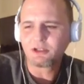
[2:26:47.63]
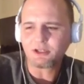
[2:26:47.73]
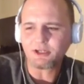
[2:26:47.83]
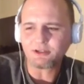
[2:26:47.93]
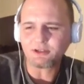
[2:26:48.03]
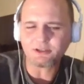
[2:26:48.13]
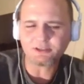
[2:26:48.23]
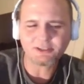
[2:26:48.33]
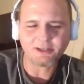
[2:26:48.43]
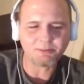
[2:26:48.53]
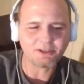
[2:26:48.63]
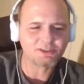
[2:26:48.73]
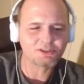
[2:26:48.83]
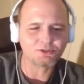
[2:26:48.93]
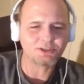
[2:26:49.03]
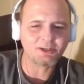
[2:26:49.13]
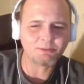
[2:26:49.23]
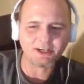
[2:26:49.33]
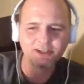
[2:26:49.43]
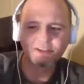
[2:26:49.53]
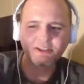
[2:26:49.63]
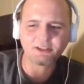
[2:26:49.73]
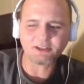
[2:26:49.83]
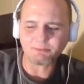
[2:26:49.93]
and stop being so damn isolated.